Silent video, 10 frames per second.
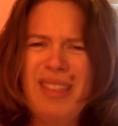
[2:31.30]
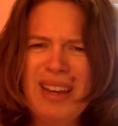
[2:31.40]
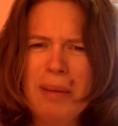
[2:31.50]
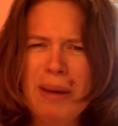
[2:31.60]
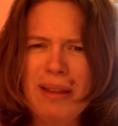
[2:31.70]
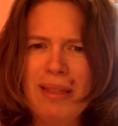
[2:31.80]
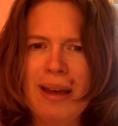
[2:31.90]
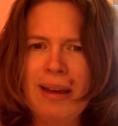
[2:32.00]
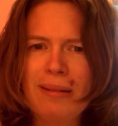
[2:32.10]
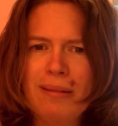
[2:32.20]
Think about
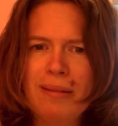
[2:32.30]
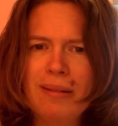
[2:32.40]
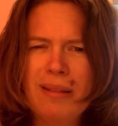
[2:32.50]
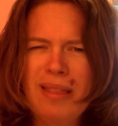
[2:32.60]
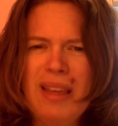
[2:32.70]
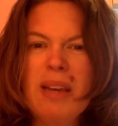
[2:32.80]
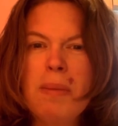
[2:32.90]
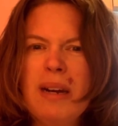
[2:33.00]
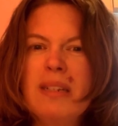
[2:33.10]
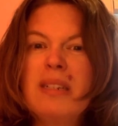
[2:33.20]
that. Think
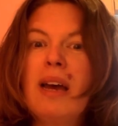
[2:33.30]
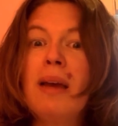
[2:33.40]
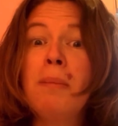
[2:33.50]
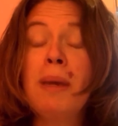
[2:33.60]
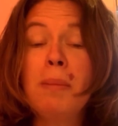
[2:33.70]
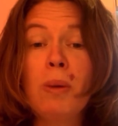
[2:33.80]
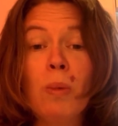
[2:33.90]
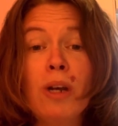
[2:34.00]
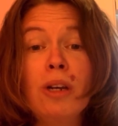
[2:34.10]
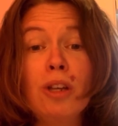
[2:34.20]
about a time maybe
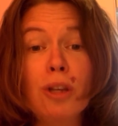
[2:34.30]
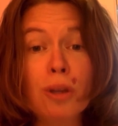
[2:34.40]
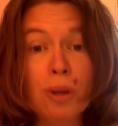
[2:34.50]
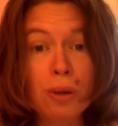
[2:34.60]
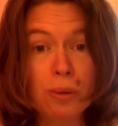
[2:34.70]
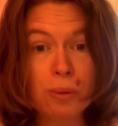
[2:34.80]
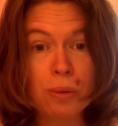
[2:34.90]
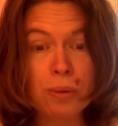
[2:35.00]
when you